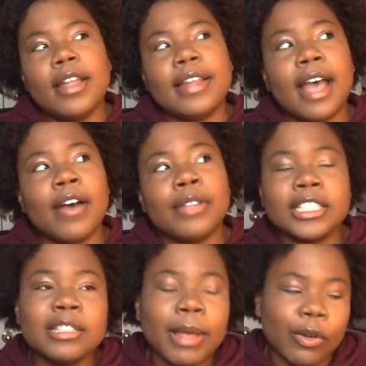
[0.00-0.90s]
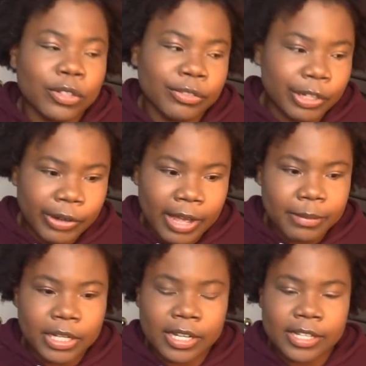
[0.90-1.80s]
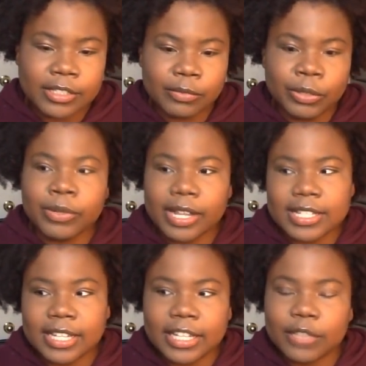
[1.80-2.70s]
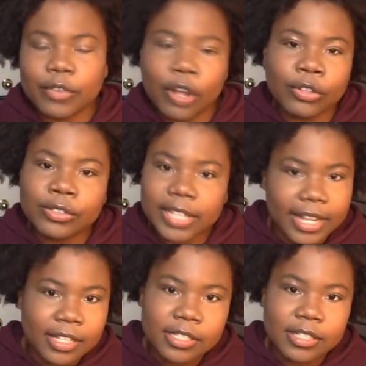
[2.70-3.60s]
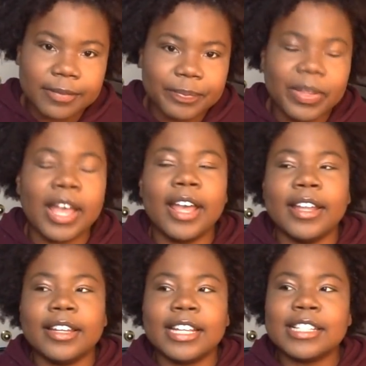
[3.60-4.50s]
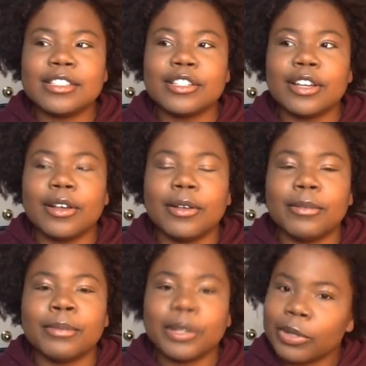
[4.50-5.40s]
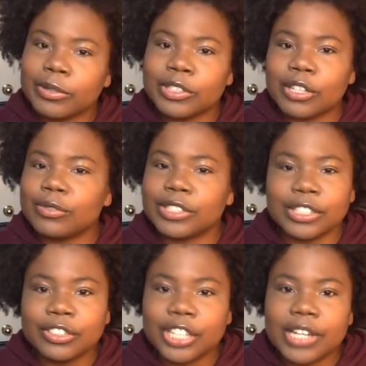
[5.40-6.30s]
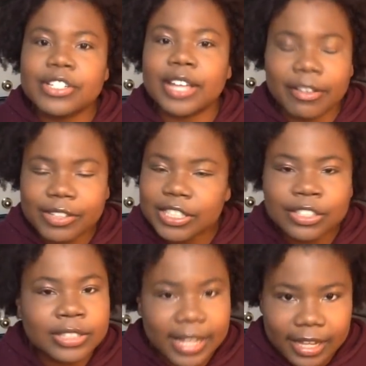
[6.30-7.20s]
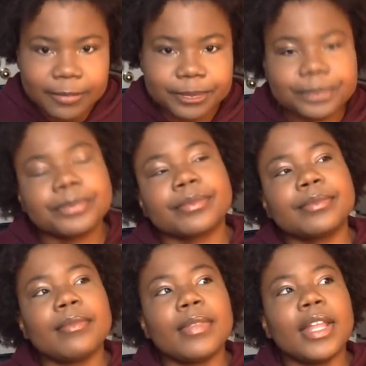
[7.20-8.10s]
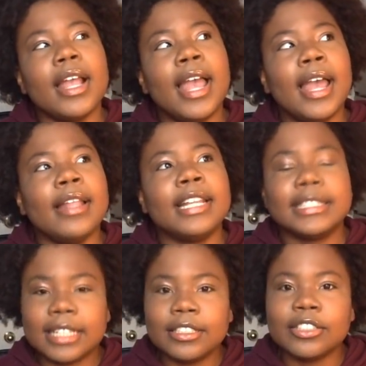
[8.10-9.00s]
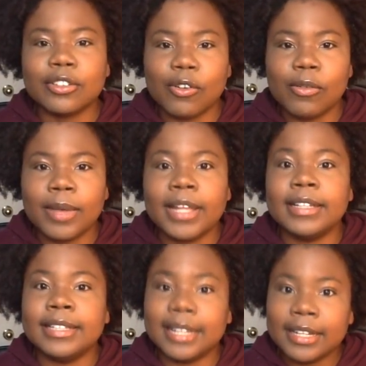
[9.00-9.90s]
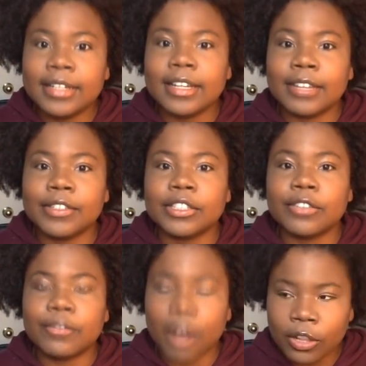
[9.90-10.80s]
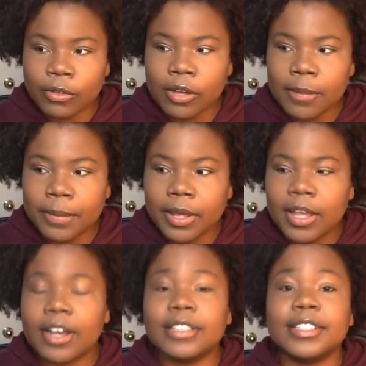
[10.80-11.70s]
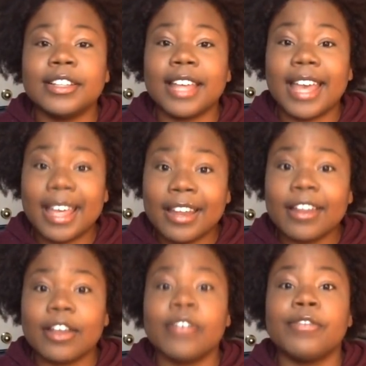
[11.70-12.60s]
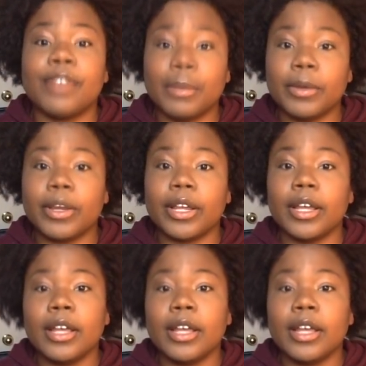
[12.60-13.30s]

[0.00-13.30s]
Now, this is my only regret because we were at SickKids for all those days, and his blood work results were still changing every single day, and they sent us home and didn't give us a follow-up until the end of February.